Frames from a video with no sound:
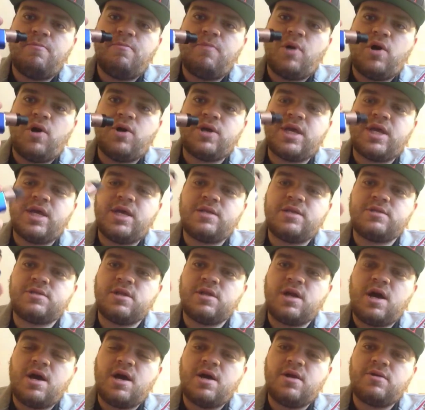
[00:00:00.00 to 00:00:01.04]
bulky. It's
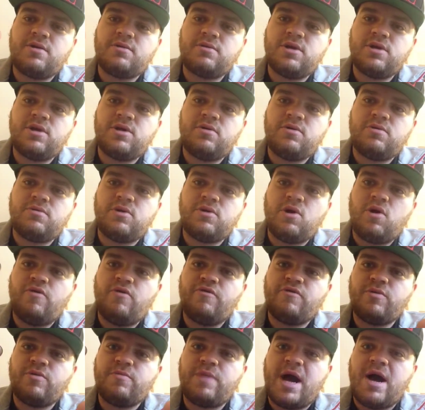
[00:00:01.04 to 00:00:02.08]
not, you know,
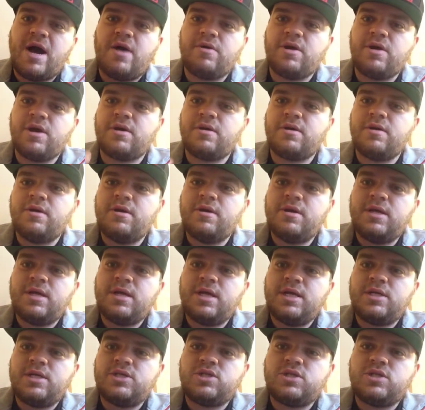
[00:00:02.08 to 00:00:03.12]
overpowering.
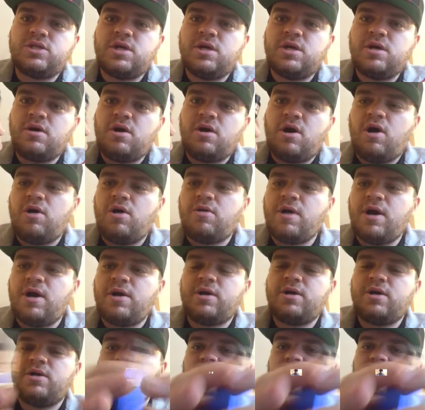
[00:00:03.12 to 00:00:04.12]
It's just an all-around